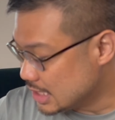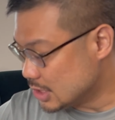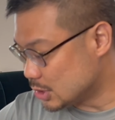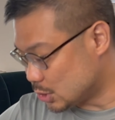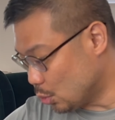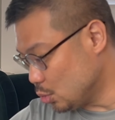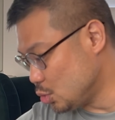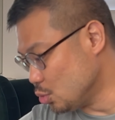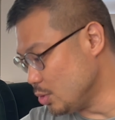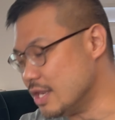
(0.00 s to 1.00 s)

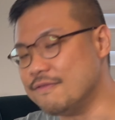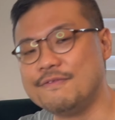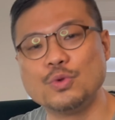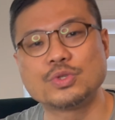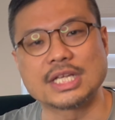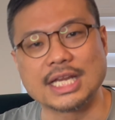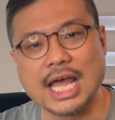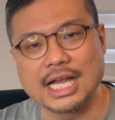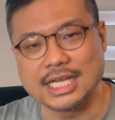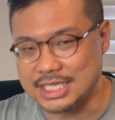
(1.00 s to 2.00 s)
Soju infused
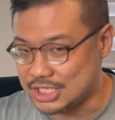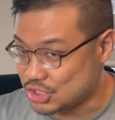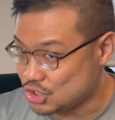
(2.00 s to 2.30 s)
lager